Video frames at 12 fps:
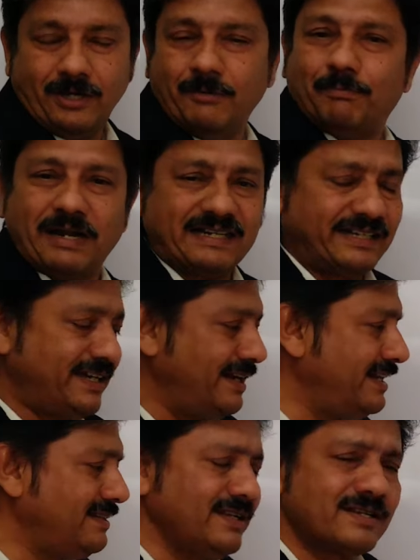
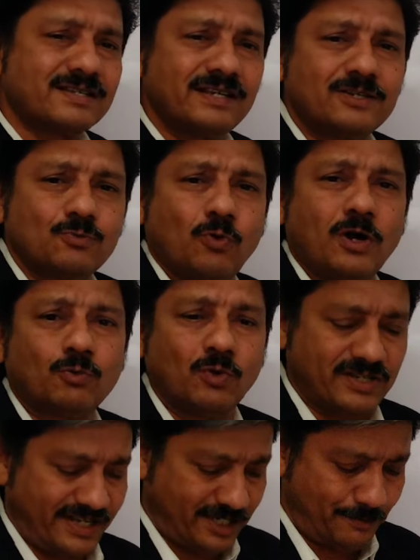Practically, this is what
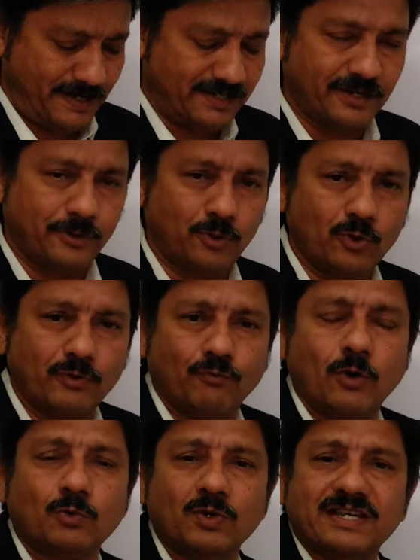was expected,
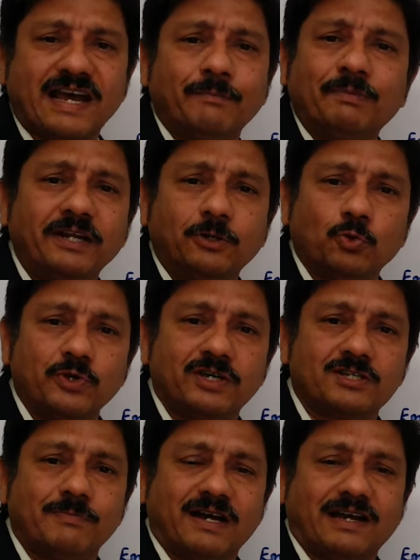what was happening 2
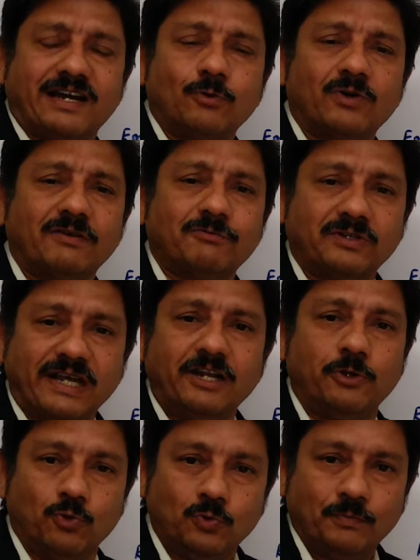years back. I don't have to tell
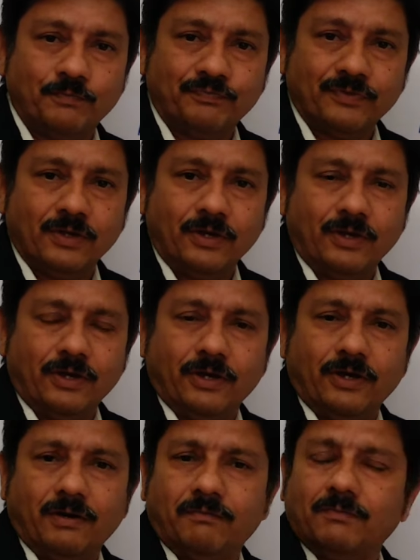you.
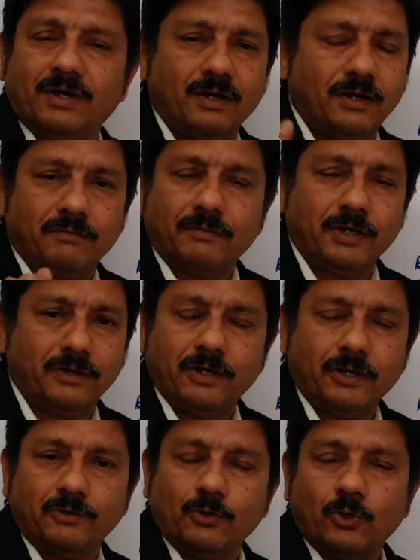
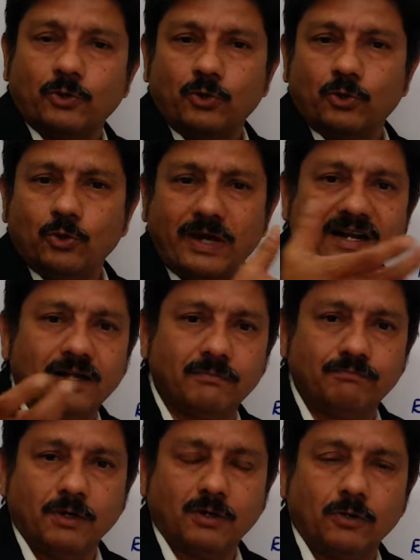You had a
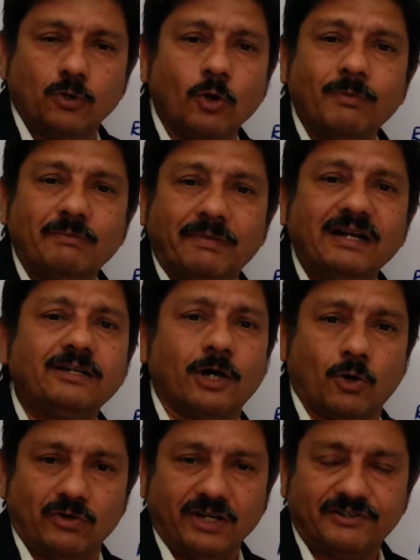global
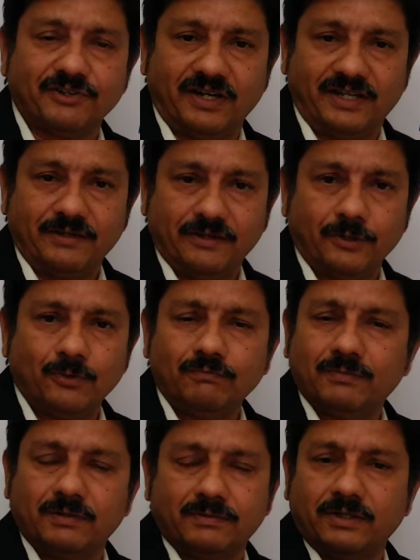meltdown, literally.
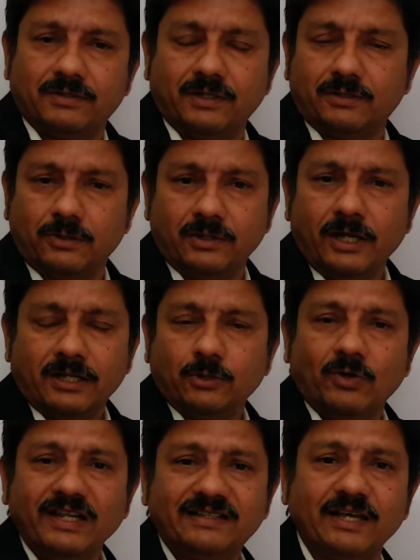The
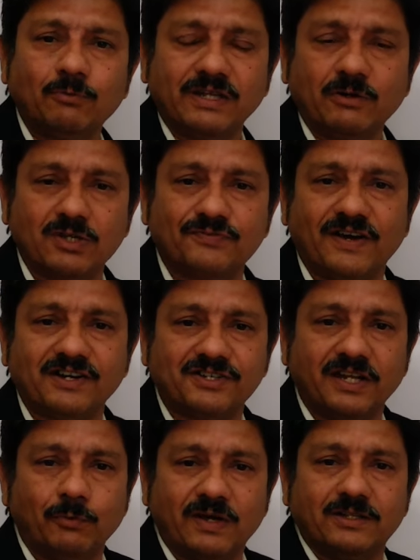only thing that was
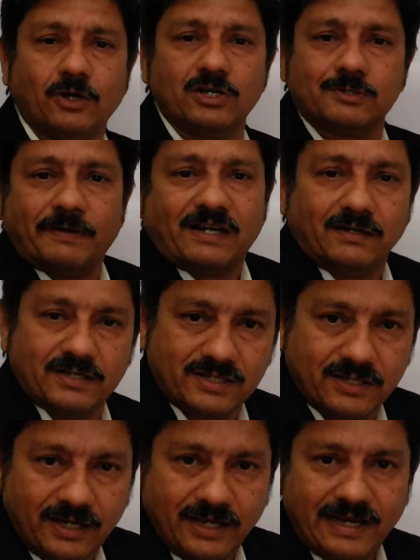functioning were the
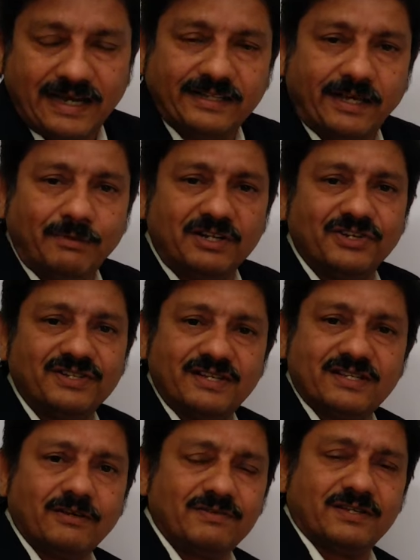hospitals and the emergency
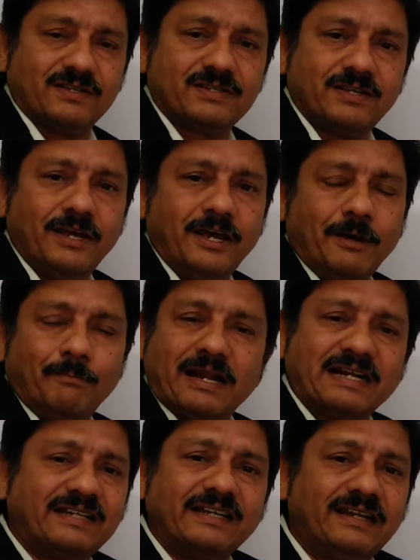services.
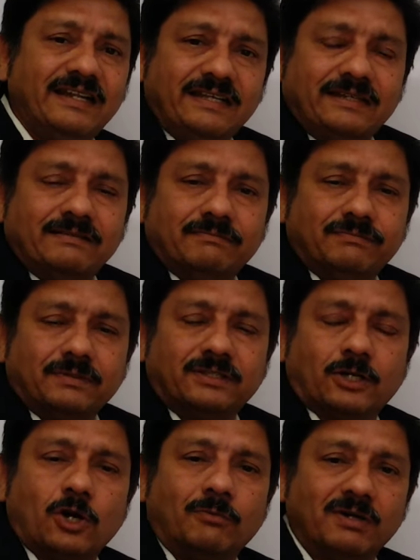Practically,
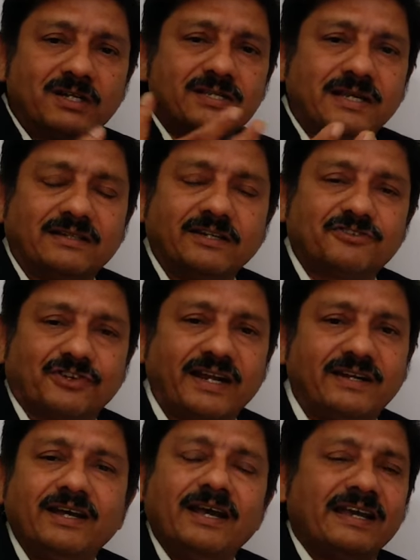the commerce and the
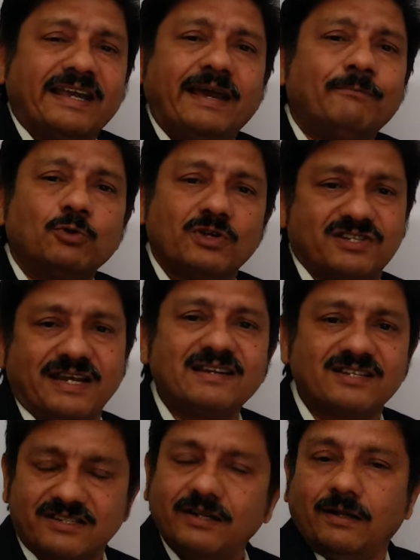trade came to a
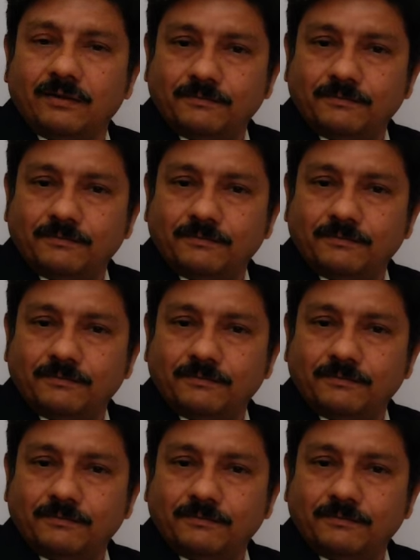standstill.